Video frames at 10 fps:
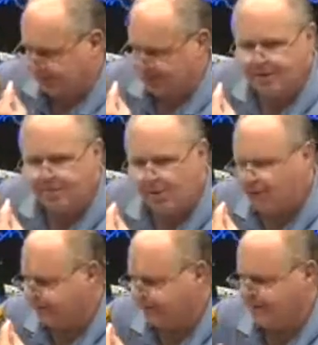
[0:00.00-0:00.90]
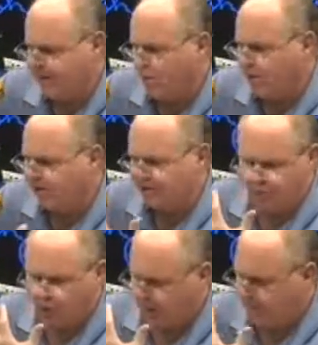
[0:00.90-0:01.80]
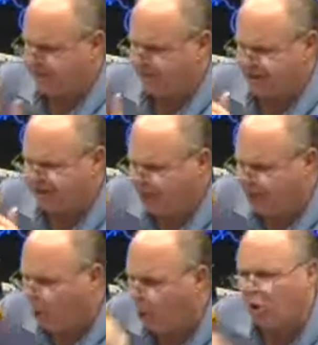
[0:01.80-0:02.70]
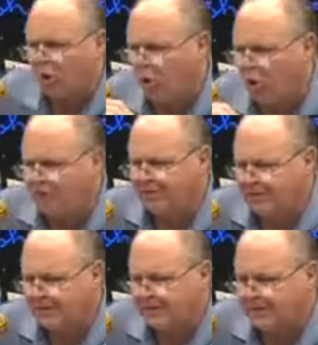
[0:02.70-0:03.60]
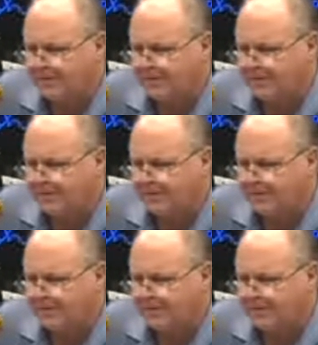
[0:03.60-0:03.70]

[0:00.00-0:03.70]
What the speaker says: of the American people want to repeal some or all of it.